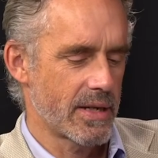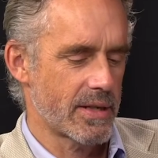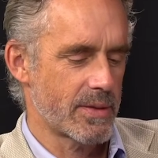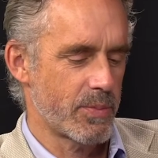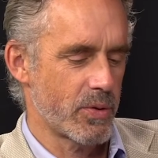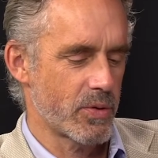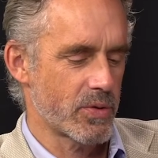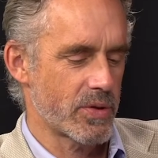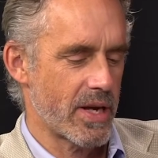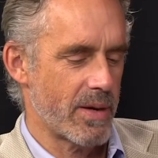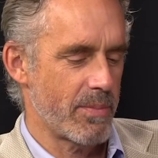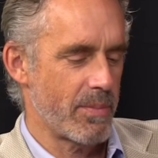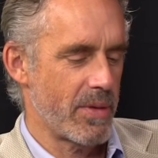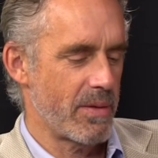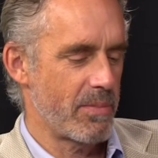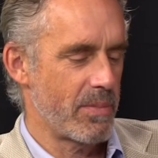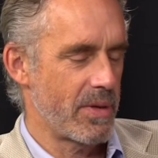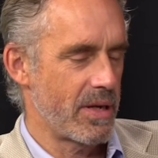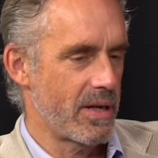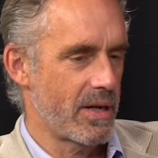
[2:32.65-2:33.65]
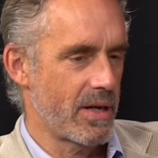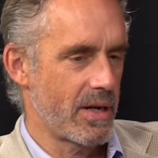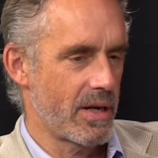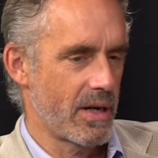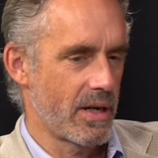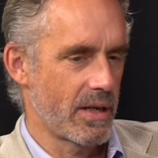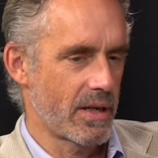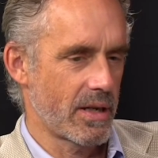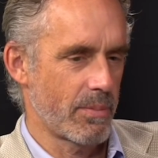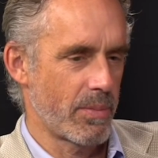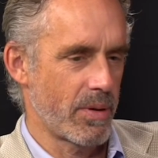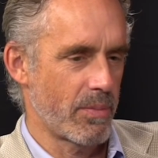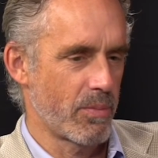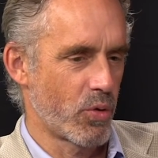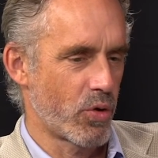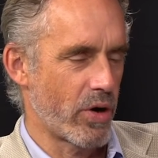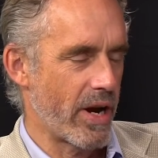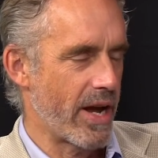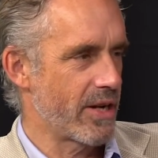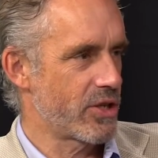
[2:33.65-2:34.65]
I suppose that made me a little bit
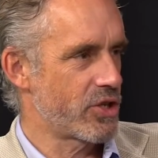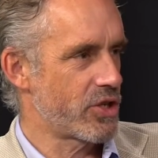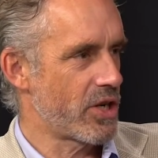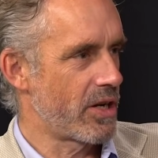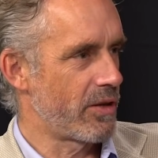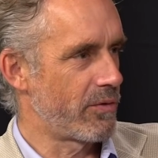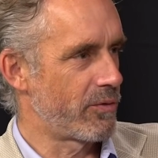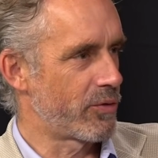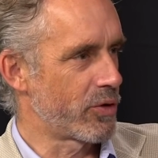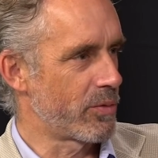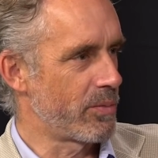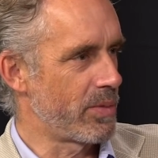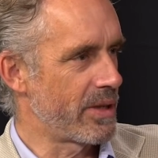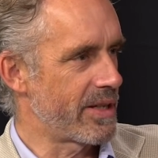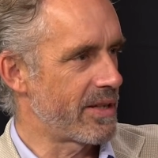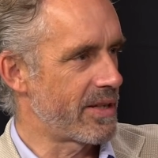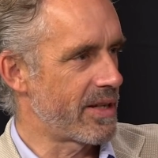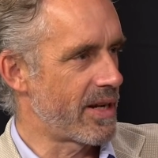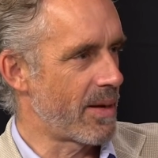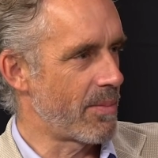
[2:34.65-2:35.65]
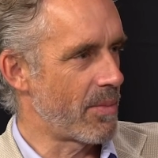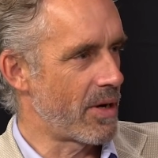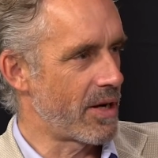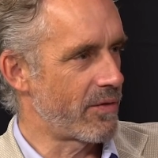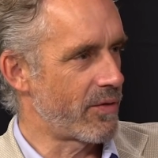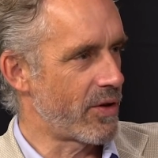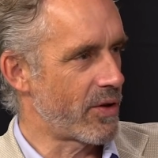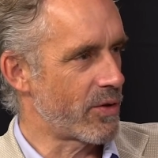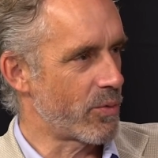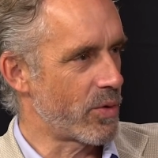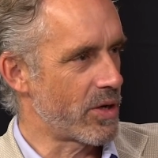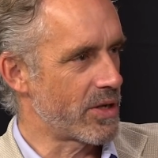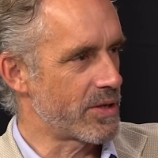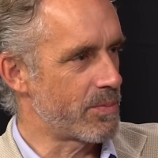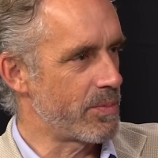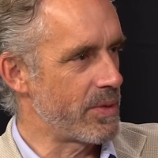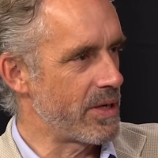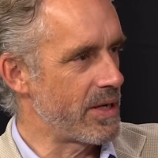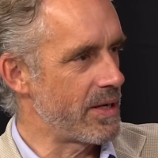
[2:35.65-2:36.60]
more agile verbally than I might have otherwise